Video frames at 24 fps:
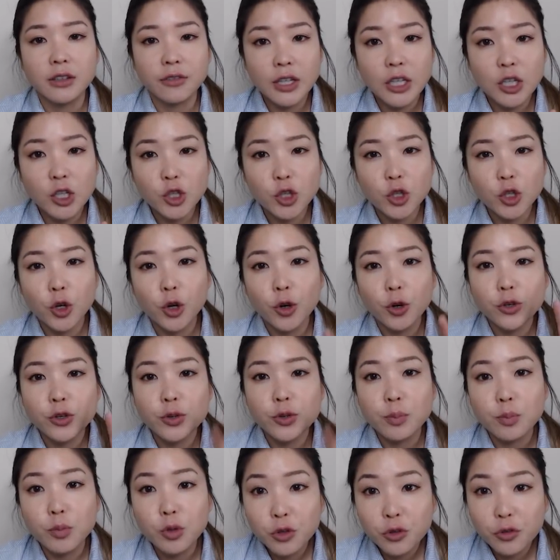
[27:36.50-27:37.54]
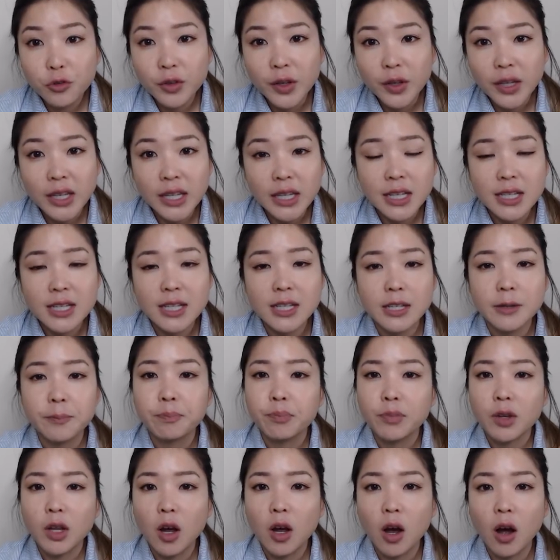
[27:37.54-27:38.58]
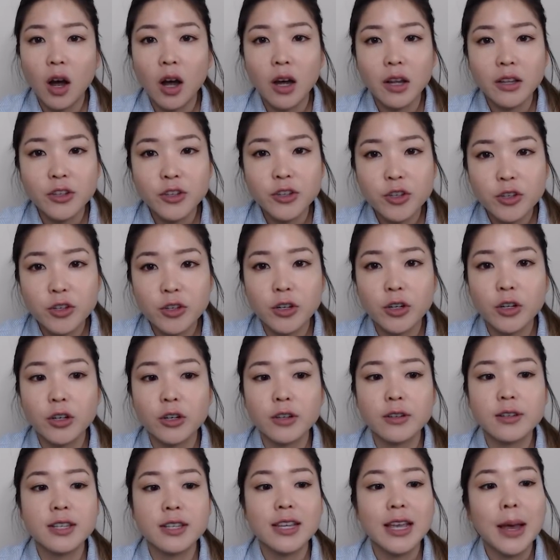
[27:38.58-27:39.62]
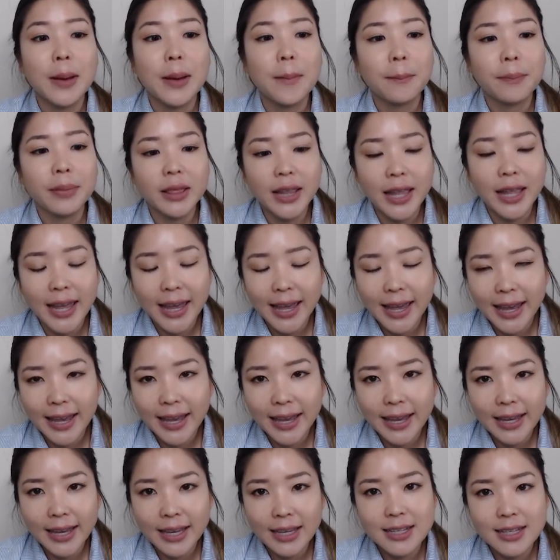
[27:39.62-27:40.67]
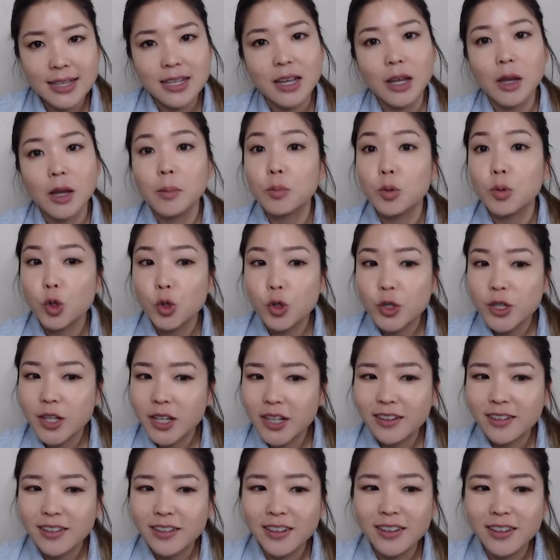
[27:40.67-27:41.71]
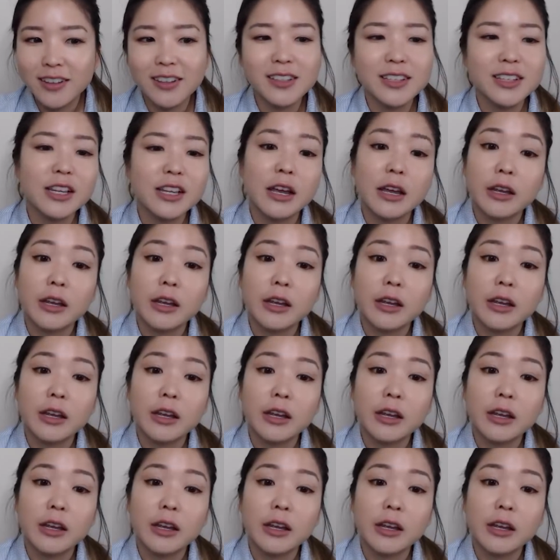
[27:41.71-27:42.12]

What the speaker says: shows, movies, concerts, plays, musicals,